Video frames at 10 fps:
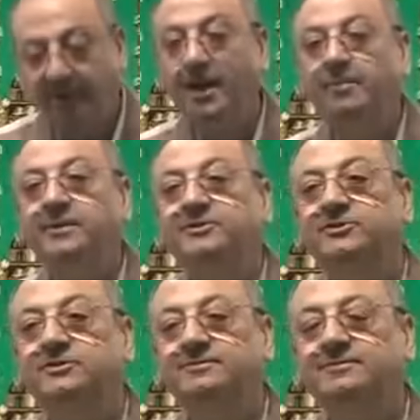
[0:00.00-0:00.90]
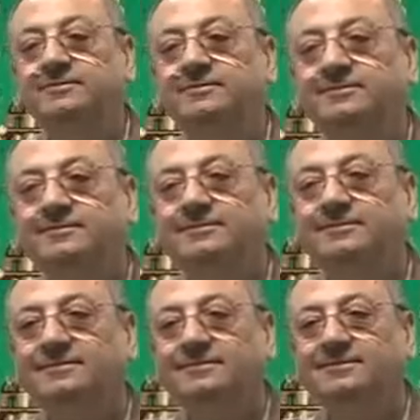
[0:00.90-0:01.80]
happens
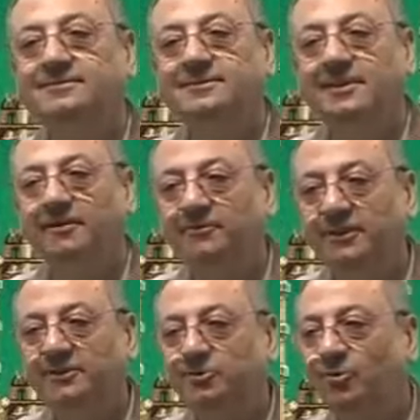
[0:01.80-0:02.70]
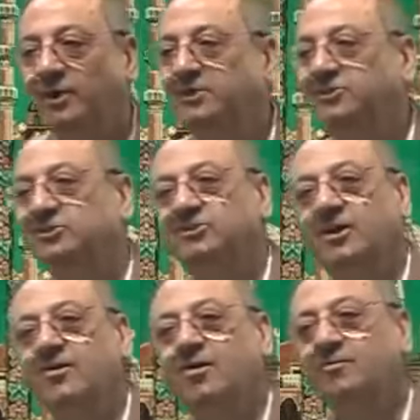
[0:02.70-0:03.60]
if these two conditions
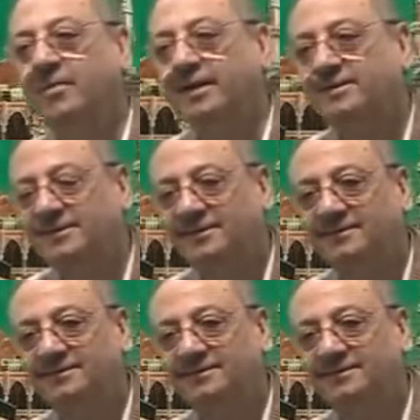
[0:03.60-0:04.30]
are not met?